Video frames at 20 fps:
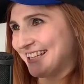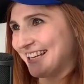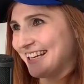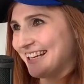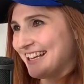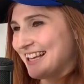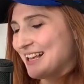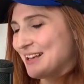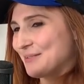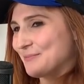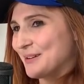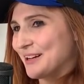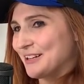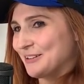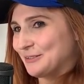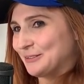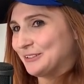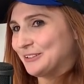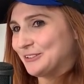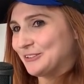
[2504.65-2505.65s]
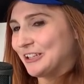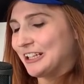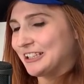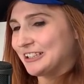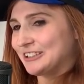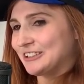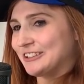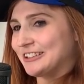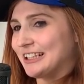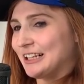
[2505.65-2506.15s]
Mm-hmm. My old
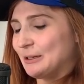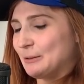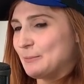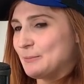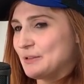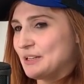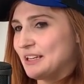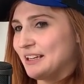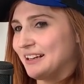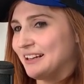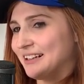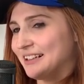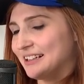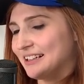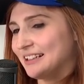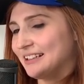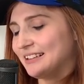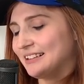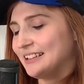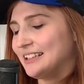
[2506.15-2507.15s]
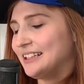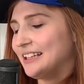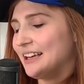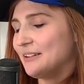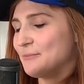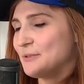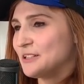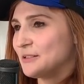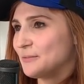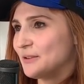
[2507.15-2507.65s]
director helped me. Uh, he
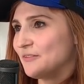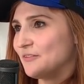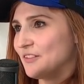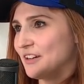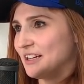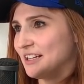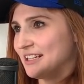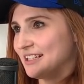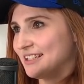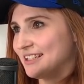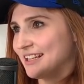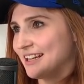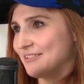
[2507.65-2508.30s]
gave me some advice.